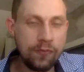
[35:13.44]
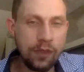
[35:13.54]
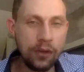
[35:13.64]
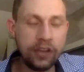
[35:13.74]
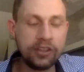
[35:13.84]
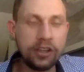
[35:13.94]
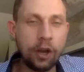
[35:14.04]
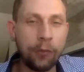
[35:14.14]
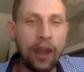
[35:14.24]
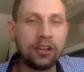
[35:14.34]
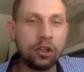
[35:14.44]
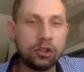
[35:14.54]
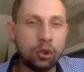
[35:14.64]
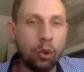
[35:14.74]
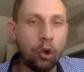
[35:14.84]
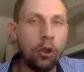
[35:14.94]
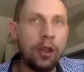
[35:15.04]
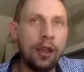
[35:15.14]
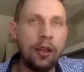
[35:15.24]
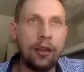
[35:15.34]
chiropractic school,
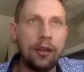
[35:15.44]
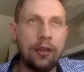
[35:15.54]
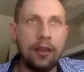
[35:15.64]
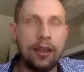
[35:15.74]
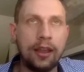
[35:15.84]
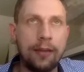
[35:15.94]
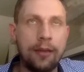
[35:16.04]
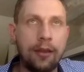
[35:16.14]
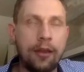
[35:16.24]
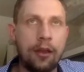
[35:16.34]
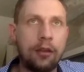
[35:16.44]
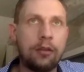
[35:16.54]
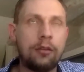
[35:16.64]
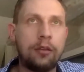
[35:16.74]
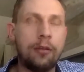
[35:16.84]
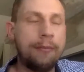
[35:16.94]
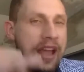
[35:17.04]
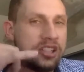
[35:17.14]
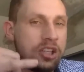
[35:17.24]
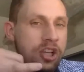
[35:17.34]
I got a
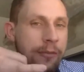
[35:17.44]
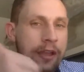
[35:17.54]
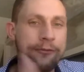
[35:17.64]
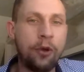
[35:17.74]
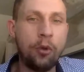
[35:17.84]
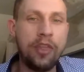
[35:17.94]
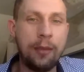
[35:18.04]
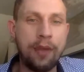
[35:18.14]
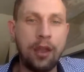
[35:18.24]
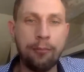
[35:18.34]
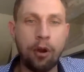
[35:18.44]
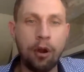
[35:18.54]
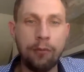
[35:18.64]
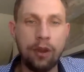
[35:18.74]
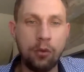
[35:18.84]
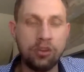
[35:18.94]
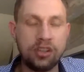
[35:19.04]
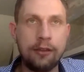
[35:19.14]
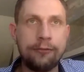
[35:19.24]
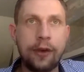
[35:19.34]
message on my phone that my apartment was
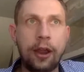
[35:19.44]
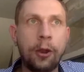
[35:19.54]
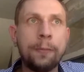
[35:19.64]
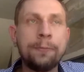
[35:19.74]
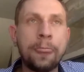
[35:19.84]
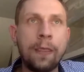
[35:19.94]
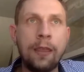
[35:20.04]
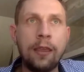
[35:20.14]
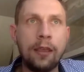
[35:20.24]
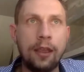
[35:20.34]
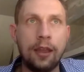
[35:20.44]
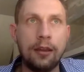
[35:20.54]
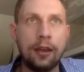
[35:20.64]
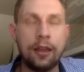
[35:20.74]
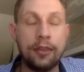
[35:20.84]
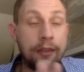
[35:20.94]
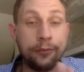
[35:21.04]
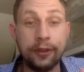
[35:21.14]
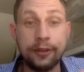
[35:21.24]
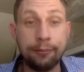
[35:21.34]
on fire. And
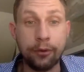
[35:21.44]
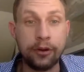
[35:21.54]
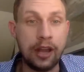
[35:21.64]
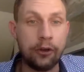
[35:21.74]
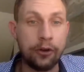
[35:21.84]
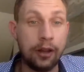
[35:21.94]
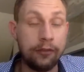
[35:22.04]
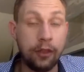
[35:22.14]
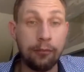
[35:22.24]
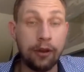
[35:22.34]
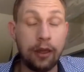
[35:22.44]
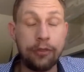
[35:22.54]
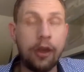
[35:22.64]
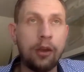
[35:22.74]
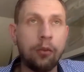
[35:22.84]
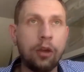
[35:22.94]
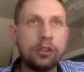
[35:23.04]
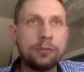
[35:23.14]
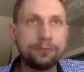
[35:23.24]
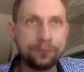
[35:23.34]
thankfully it didn't burn down or anything, but I thought it
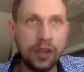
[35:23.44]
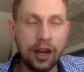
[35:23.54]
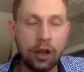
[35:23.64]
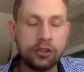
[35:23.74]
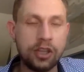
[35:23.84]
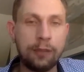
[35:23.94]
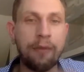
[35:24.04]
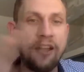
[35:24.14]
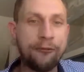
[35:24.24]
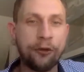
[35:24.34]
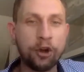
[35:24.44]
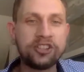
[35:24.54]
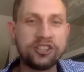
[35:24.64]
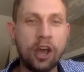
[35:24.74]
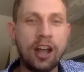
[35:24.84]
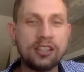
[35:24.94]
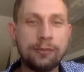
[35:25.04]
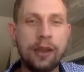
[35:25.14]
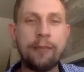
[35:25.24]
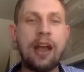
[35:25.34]
was. And I was like, my first thoughts in
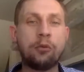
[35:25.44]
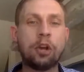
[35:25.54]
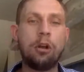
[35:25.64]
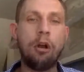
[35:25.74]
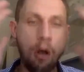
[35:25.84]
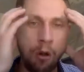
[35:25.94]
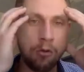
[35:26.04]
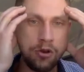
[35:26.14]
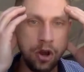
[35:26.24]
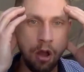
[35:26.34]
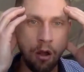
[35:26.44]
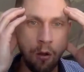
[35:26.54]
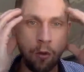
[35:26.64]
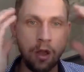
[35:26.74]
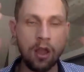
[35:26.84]
my mind were, oh no,